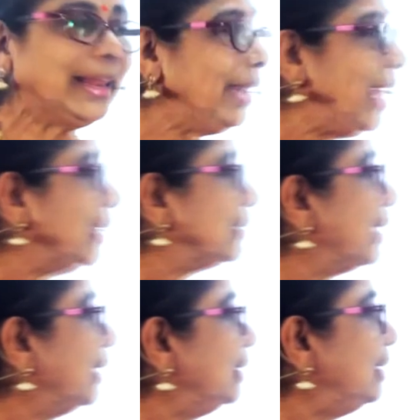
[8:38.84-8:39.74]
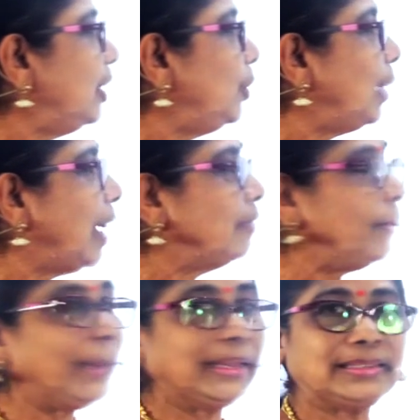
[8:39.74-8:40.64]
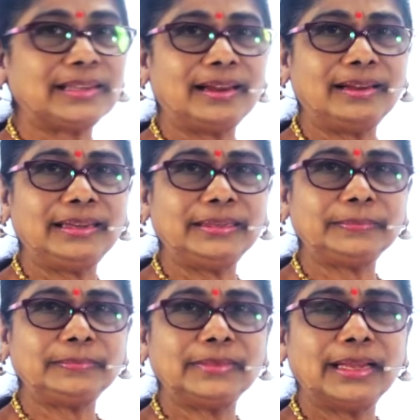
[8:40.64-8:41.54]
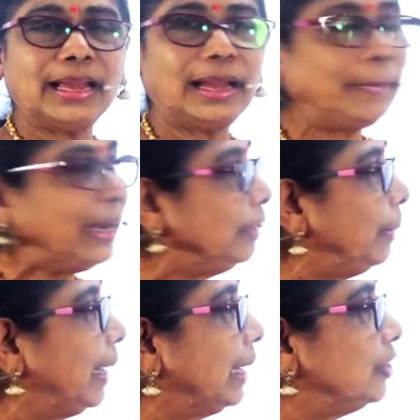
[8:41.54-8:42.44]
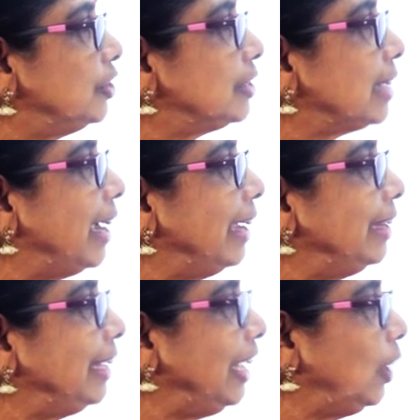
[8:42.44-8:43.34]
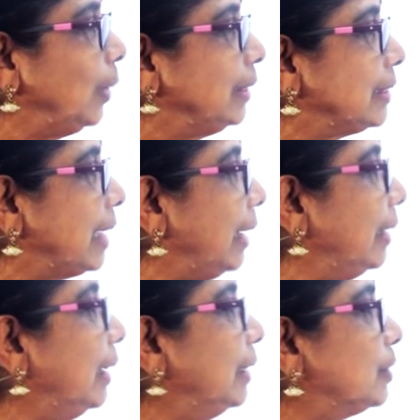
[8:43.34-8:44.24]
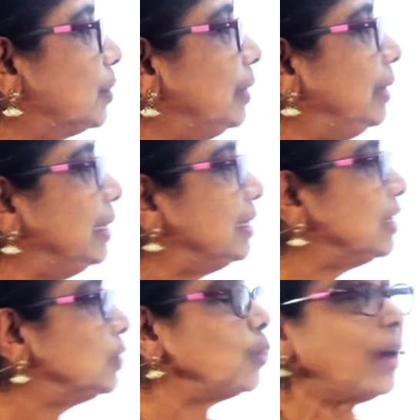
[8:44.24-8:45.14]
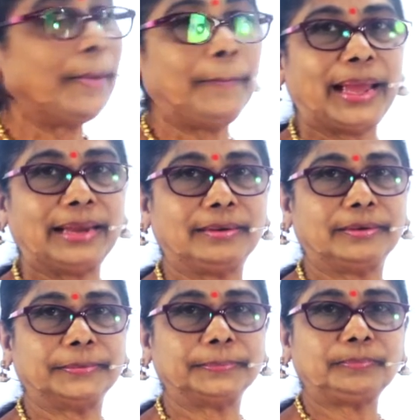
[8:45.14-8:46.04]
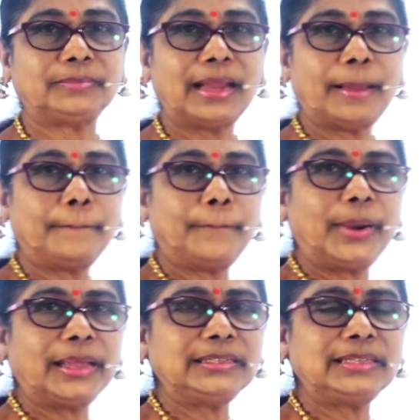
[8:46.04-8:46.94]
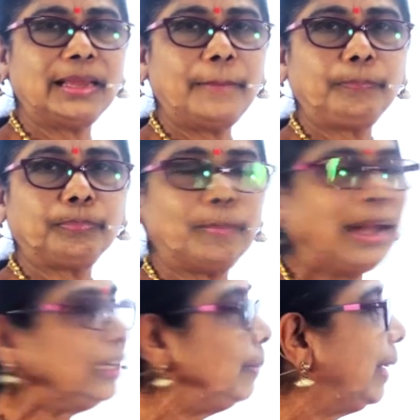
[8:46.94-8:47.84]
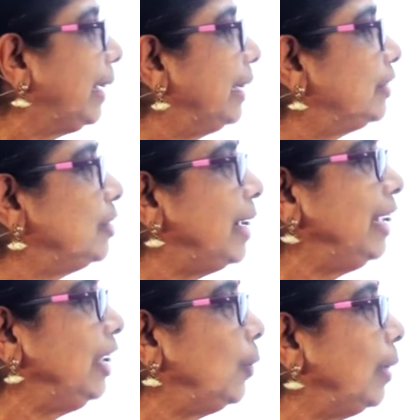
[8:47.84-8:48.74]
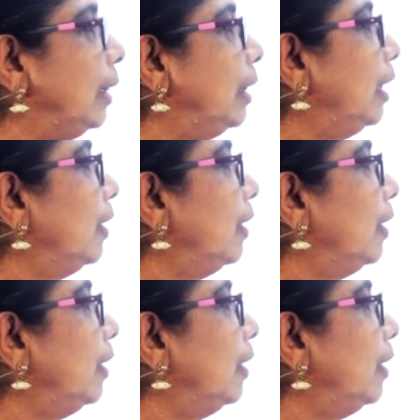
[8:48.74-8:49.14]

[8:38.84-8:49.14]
Next, here you have a plus sign, a multiplication sign, equal sign. So this is one pattern. Plus, multiplication and equal.